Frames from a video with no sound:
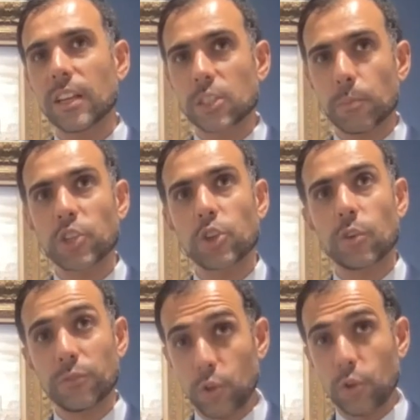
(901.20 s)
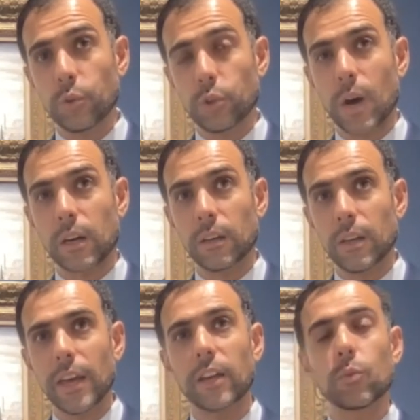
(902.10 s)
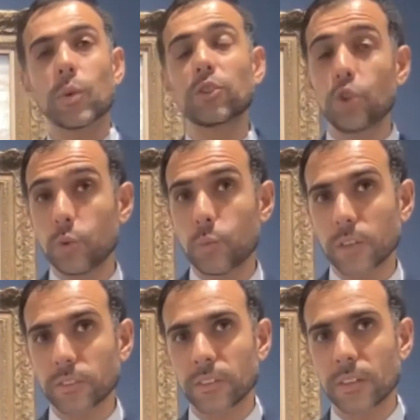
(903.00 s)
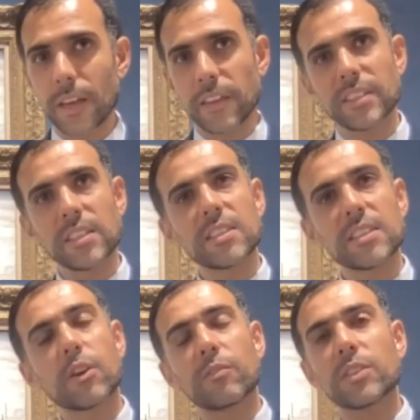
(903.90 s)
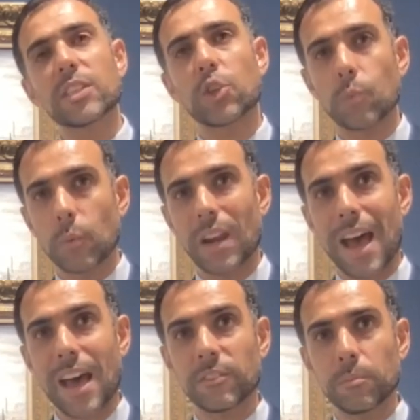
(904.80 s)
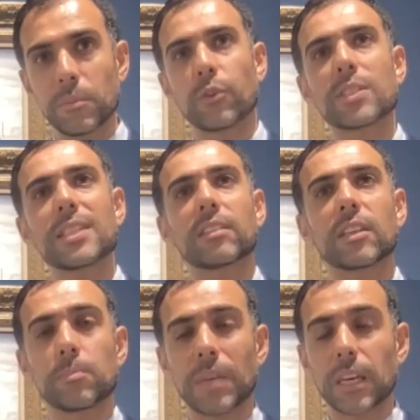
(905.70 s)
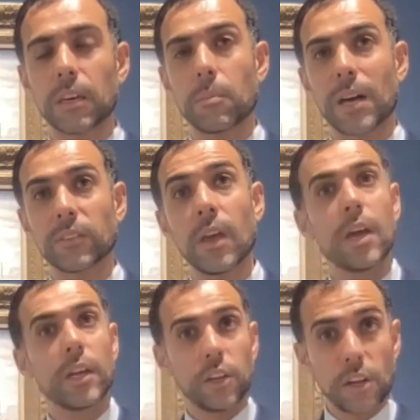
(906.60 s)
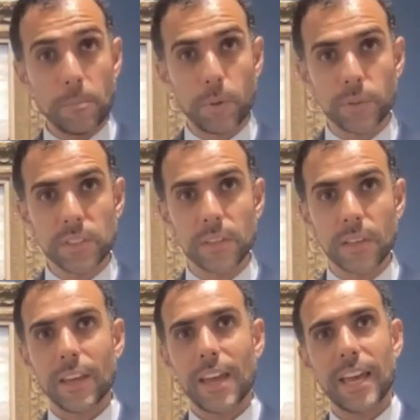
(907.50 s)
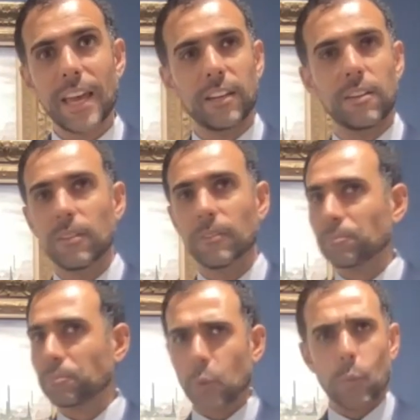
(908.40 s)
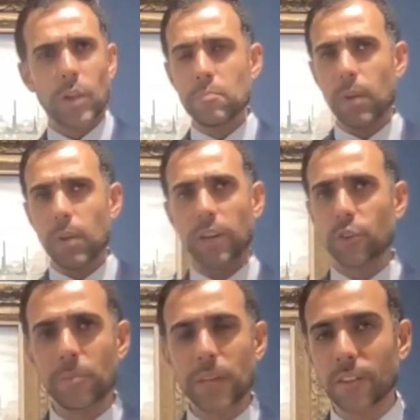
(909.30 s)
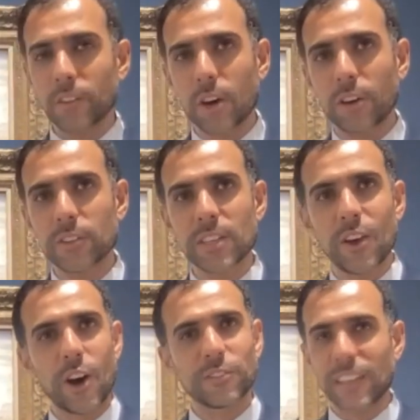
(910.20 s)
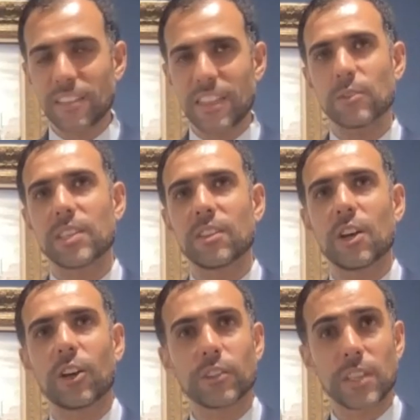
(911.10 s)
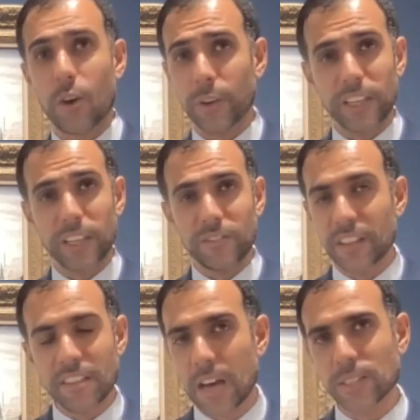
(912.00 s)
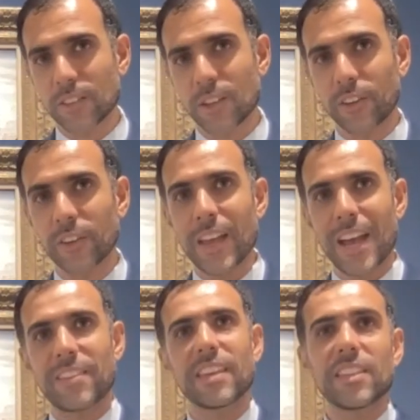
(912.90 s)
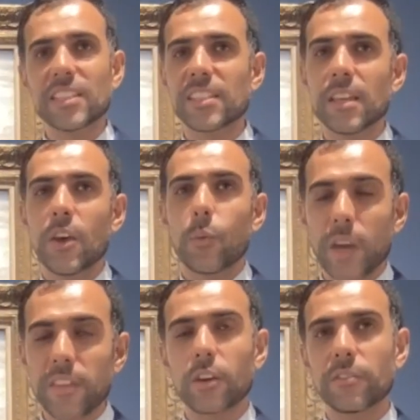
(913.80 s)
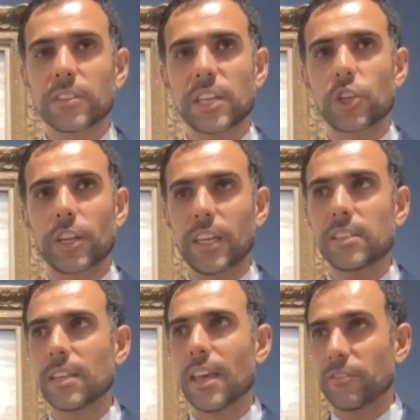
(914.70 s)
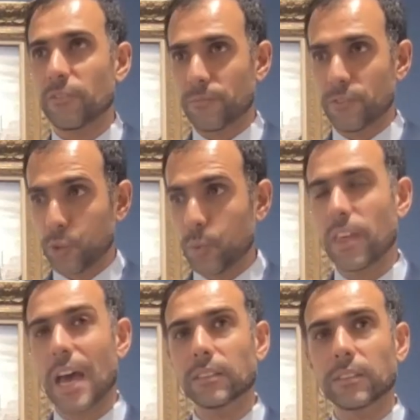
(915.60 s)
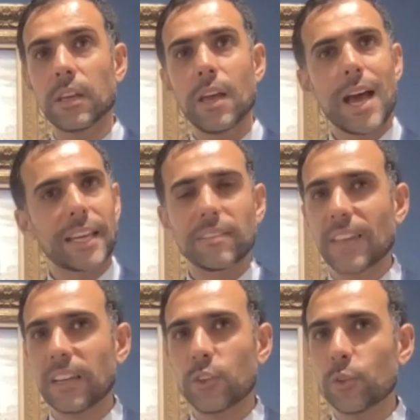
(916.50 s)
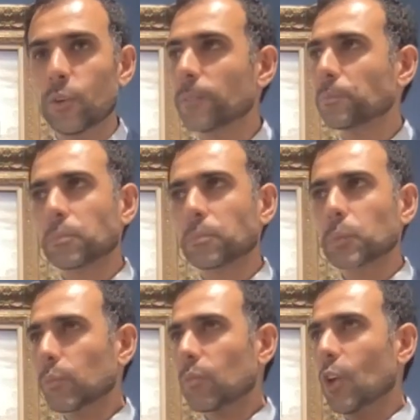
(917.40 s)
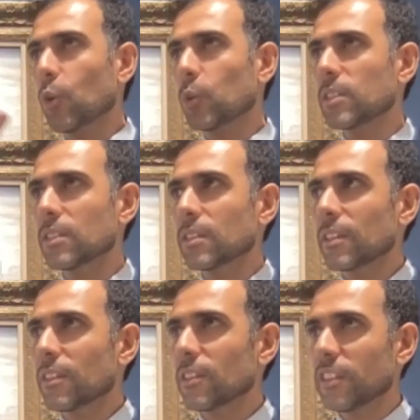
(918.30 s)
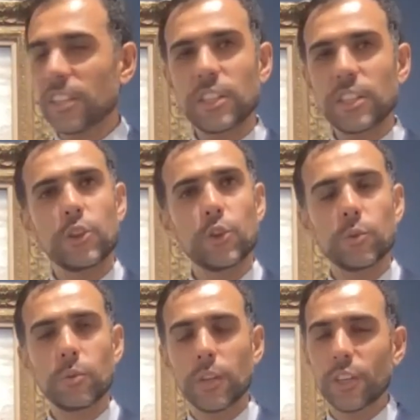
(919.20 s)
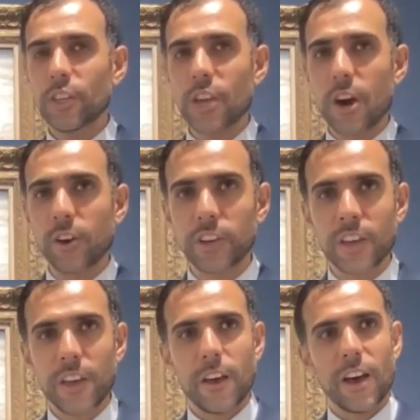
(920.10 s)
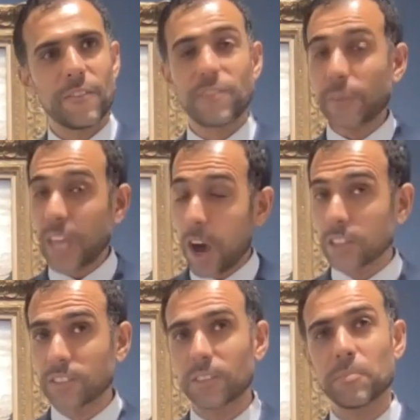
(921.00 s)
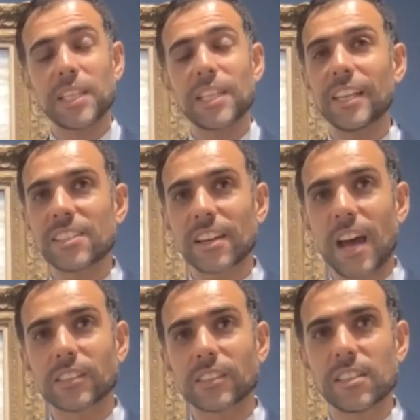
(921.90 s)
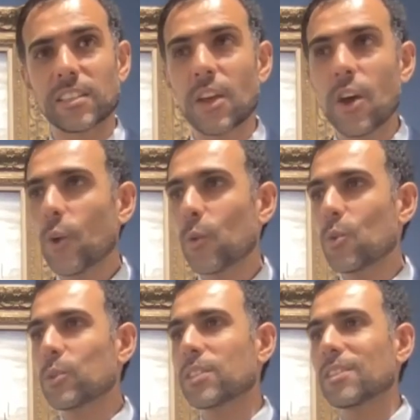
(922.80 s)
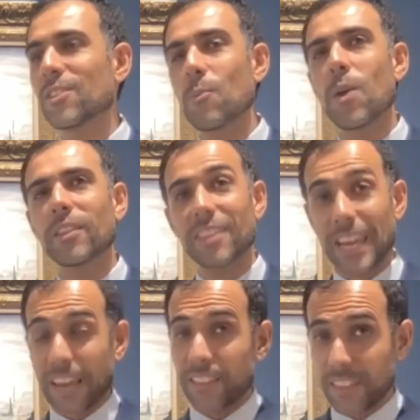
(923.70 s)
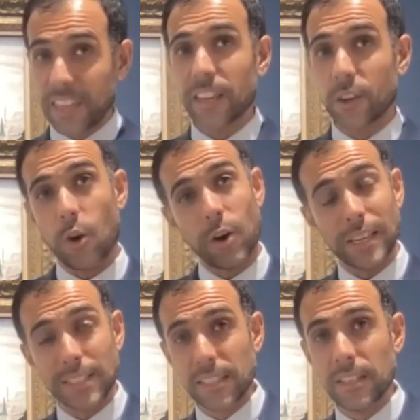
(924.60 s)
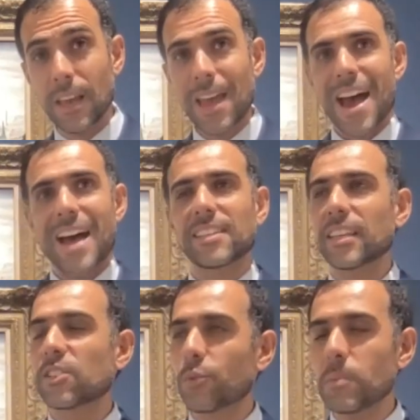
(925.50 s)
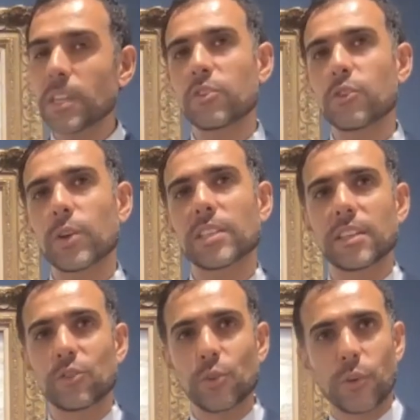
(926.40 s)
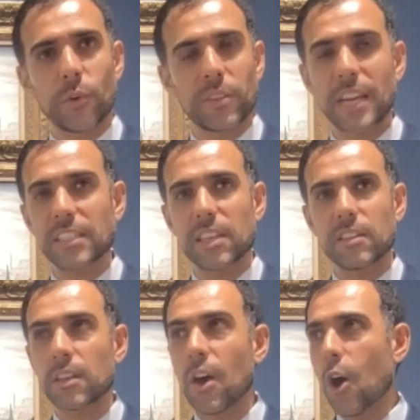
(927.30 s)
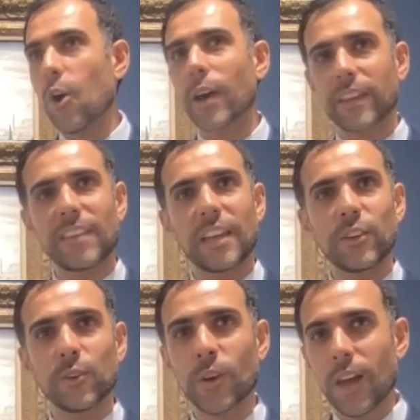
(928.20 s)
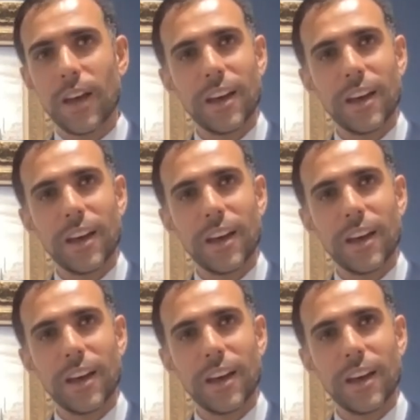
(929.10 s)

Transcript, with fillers: expression of you, who you are and what do you want. And this is the conversation we will have before starting speaking about numbers and $100 million of $10,000 or even $1,000. I think this is where the conversation is. And to that, I can tell you who's the new, young, very hot Middle Eastern artist, who's the one that I think or I see as extremely interesting to follow in the next years. Or I can tell you,